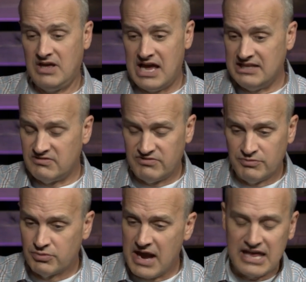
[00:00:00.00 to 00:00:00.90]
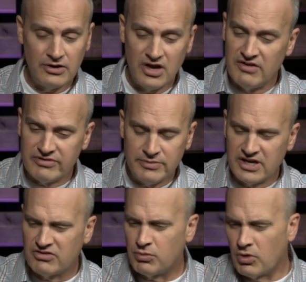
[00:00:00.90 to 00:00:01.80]
I rattled off a
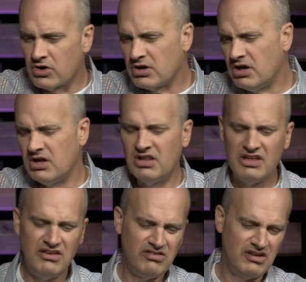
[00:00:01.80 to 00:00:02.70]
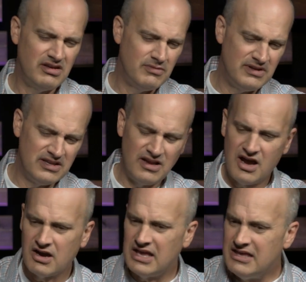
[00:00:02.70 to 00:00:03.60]
bunch workaholism and
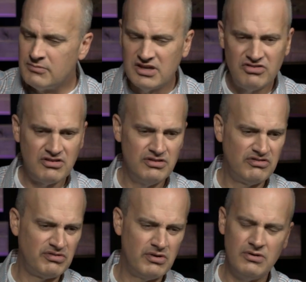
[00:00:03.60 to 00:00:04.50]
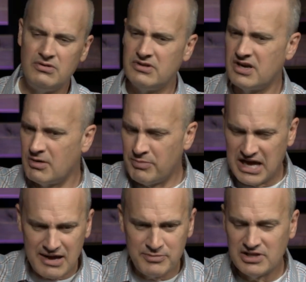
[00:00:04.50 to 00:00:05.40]
our image control and our
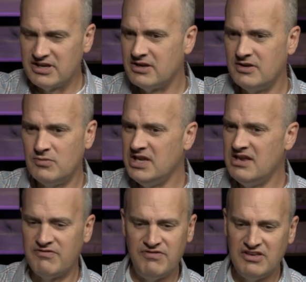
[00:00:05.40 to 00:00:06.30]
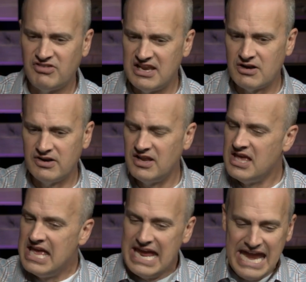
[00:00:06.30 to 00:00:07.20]
popularity, and we get fixated on it.
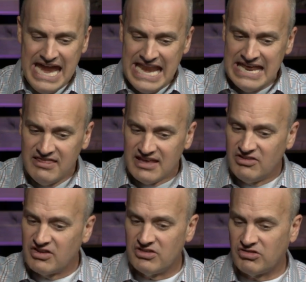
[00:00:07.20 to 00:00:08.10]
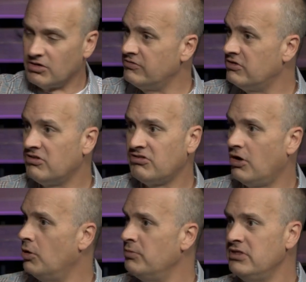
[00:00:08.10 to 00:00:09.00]
Any of these can serve to just
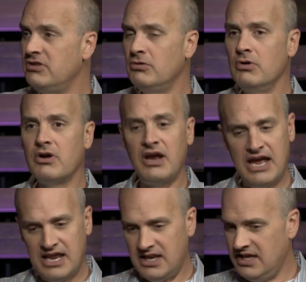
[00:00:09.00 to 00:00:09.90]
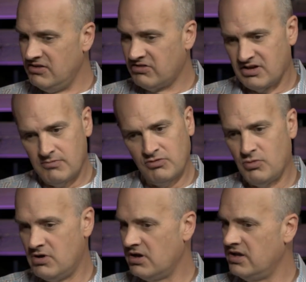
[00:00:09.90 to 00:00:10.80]
open the door, and he just comes
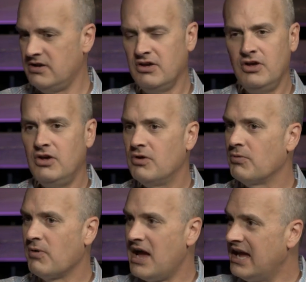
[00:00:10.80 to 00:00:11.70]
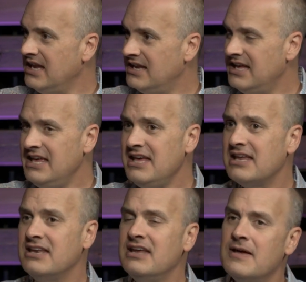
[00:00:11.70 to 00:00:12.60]
walking right
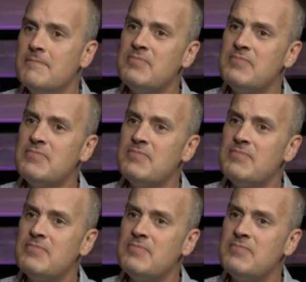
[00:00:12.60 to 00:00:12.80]
in.